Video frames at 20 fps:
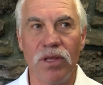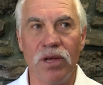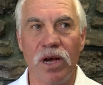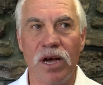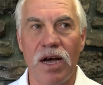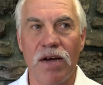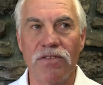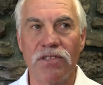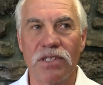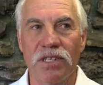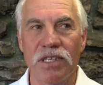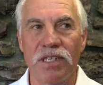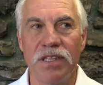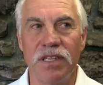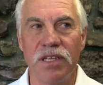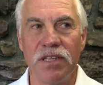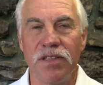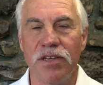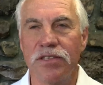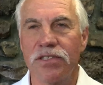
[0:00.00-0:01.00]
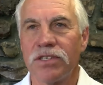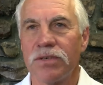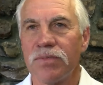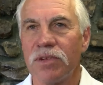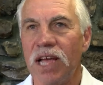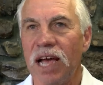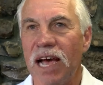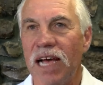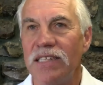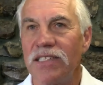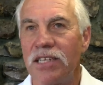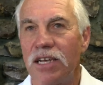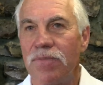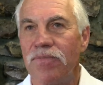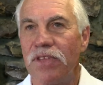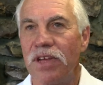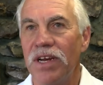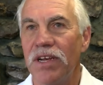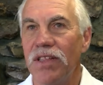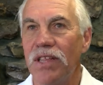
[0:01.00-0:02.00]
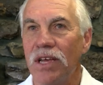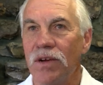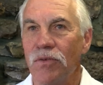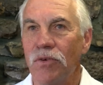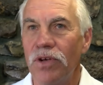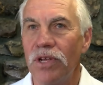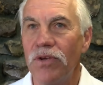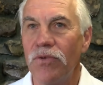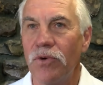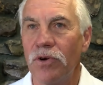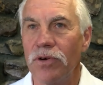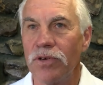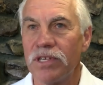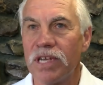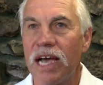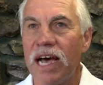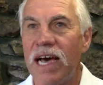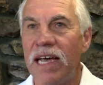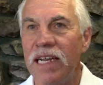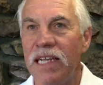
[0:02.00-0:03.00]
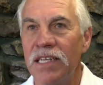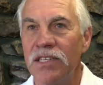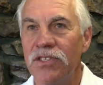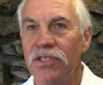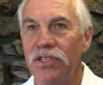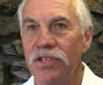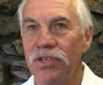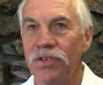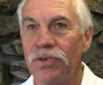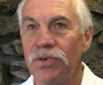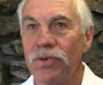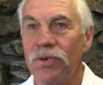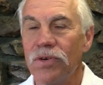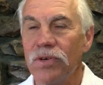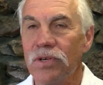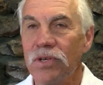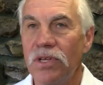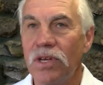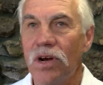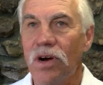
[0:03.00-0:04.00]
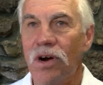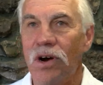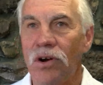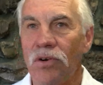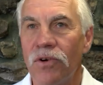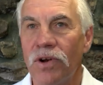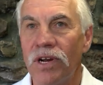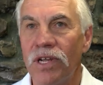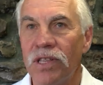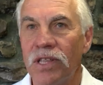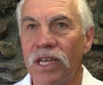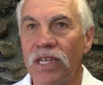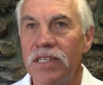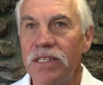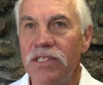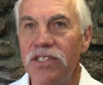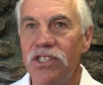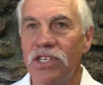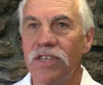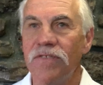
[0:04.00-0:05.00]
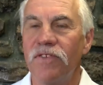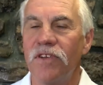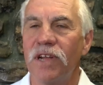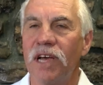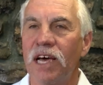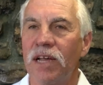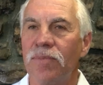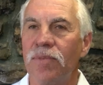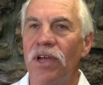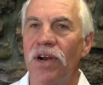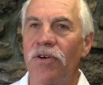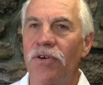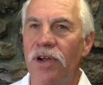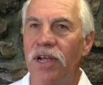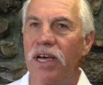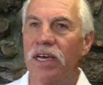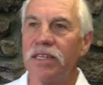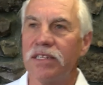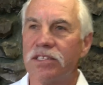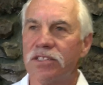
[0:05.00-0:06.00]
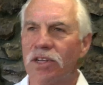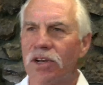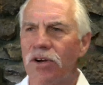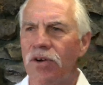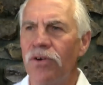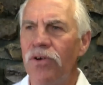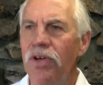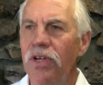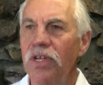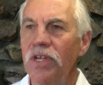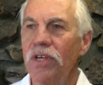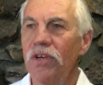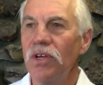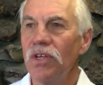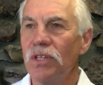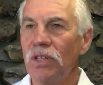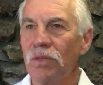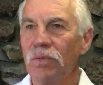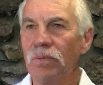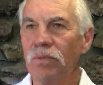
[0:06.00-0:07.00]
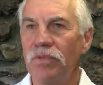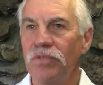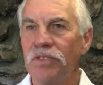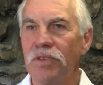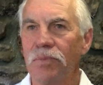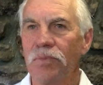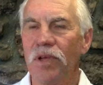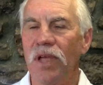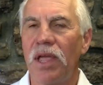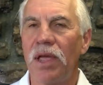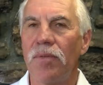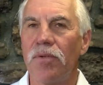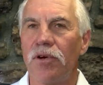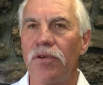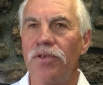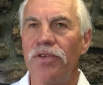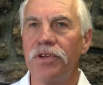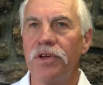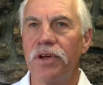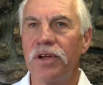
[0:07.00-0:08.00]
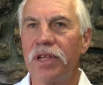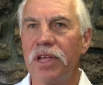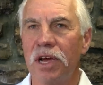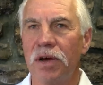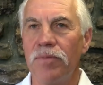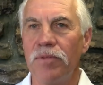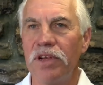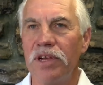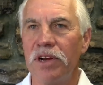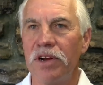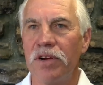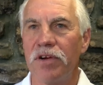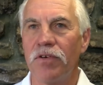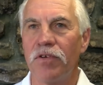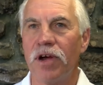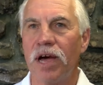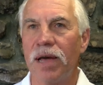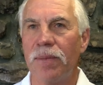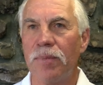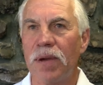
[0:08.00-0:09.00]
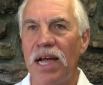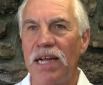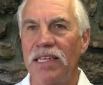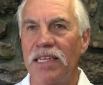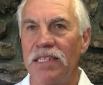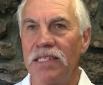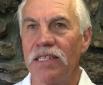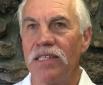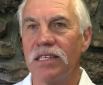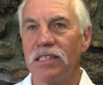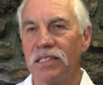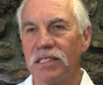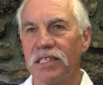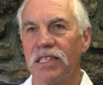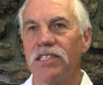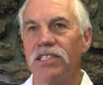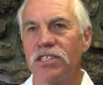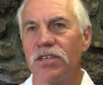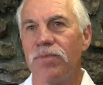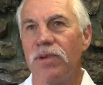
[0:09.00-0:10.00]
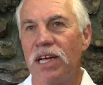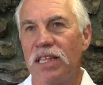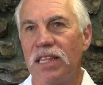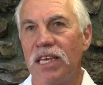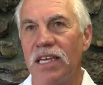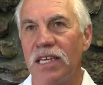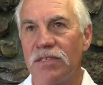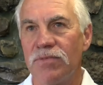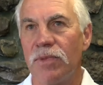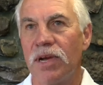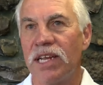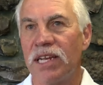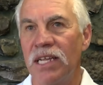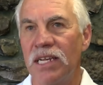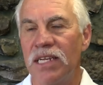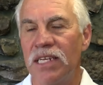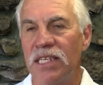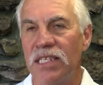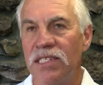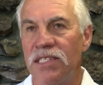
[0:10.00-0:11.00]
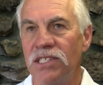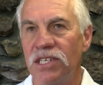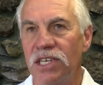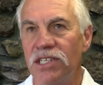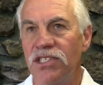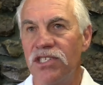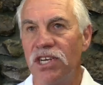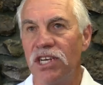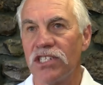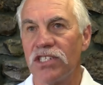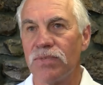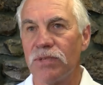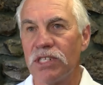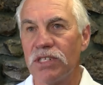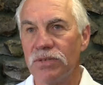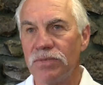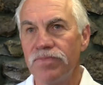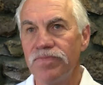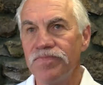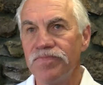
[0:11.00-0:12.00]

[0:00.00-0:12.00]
obviously there's some guys up there that we were tied into already that Chief and I'd been around. So to be able to come here and right back into this system, I think it's made it an easy adjustment.